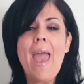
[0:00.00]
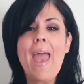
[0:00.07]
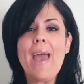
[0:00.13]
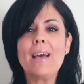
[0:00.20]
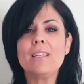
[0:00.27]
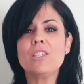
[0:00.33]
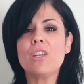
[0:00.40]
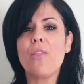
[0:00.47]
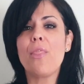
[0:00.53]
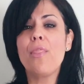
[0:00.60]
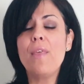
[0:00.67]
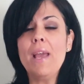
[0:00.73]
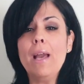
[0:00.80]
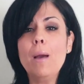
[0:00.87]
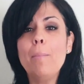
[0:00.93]
and
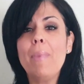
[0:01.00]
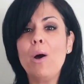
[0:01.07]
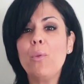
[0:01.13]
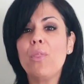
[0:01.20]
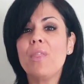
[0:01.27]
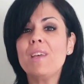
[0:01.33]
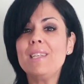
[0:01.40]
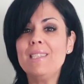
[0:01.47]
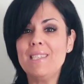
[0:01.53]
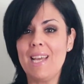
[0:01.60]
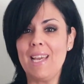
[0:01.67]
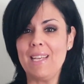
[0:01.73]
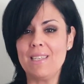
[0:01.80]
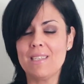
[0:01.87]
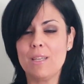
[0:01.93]
think about the
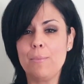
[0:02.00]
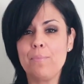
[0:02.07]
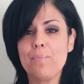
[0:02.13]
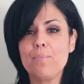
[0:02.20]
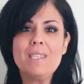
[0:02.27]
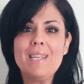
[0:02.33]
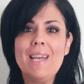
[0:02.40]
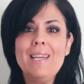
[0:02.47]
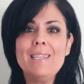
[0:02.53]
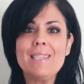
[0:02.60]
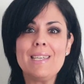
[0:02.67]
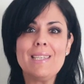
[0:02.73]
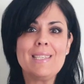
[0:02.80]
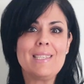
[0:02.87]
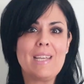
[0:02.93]
date. The
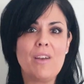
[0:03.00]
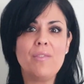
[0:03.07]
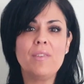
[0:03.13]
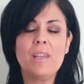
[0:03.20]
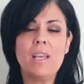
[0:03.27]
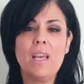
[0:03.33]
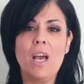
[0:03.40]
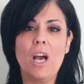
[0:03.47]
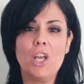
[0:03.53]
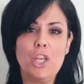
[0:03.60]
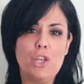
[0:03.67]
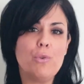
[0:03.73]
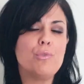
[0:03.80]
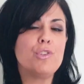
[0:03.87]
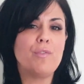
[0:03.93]
date is definitely a
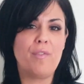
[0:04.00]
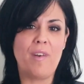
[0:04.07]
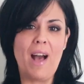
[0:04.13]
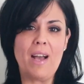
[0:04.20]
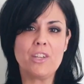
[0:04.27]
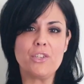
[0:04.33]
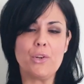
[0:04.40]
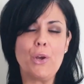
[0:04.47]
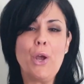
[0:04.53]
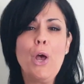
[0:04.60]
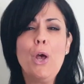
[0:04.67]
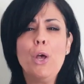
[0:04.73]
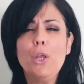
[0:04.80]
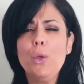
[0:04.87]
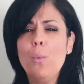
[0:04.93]
huge factor.
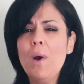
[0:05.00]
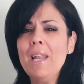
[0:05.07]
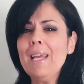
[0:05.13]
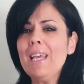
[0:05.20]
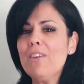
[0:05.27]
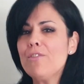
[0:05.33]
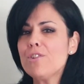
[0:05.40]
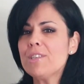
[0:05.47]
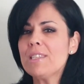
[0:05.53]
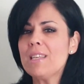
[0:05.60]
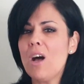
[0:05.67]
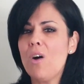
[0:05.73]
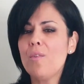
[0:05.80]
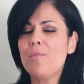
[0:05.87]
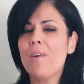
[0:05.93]
You want to give
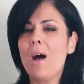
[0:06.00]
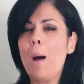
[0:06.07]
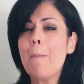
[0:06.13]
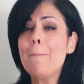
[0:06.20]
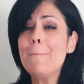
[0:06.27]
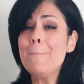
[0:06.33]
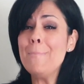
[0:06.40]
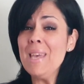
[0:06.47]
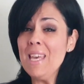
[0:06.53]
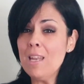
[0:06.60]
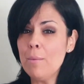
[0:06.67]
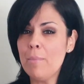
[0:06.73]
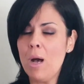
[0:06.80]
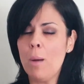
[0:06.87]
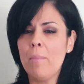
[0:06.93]
yourself a
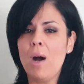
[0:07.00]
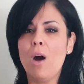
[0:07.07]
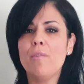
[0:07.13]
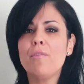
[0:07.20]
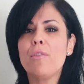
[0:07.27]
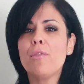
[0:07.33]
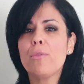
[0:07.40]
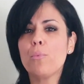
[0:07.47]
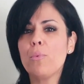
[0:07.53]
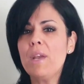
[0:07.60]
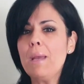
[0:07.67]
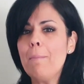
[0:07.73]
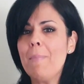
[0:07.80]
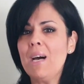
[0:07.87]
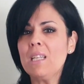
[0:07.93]
minimum of
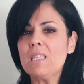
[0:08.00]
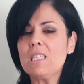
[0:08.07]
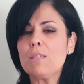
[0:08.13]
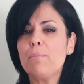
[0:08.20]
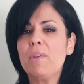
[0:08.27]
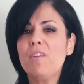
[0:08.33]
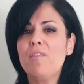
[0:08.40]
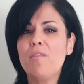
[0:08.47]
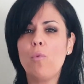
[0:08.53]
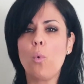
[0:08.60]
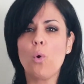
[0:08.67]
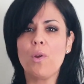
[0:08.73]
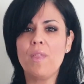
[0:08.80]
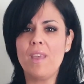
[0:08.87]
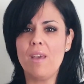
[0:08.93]
3 months
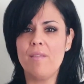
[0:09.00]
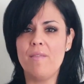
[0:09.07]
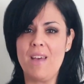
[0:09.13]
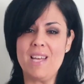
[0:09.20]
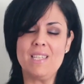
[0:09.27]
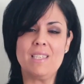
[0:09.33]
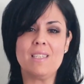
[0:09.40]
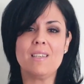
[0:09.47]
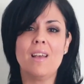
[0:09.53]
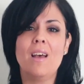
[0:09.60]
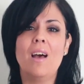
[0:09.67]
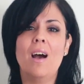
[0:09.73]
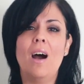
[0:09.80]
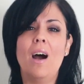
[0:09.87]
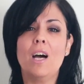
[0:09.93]
before the event